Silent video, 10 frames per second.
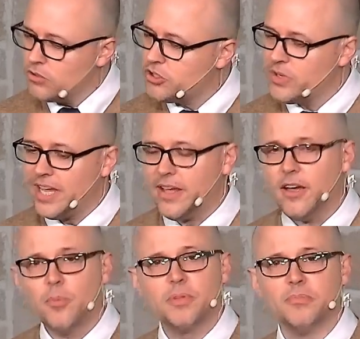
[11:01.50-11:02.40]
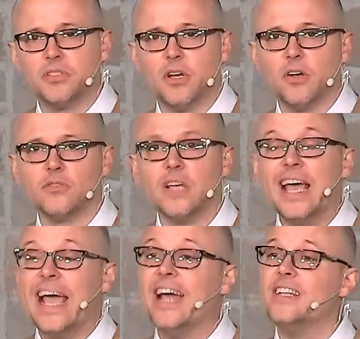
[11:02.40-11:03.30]
who can't help themselves.
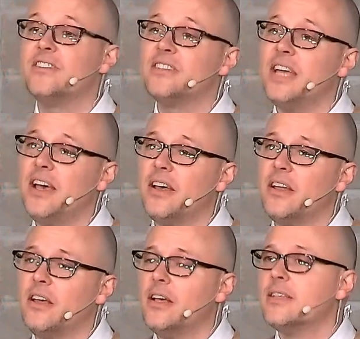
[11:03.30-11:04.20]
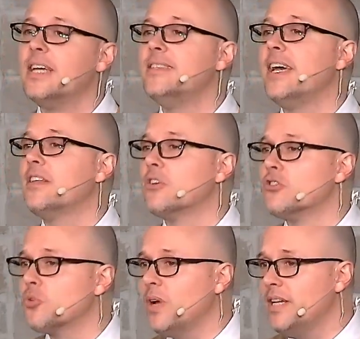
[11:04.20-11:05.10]
And instead, they take their
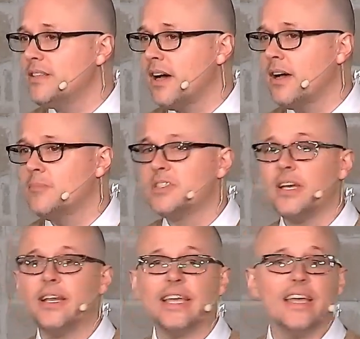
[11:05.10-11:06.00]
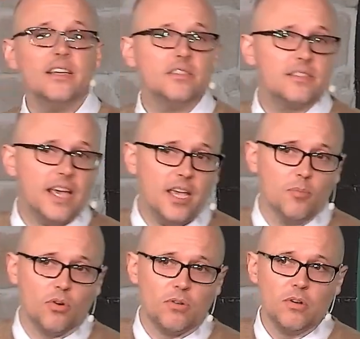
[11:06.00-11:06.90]
sweet time setting his
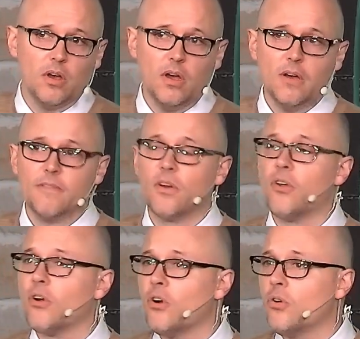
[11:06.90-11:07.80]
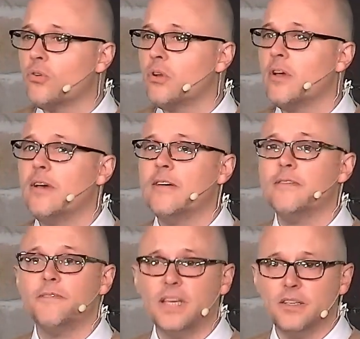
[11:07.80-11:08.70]
table for their own
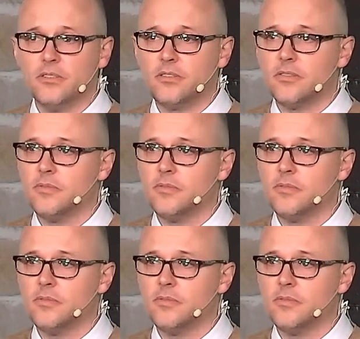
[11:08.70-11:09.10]
feast.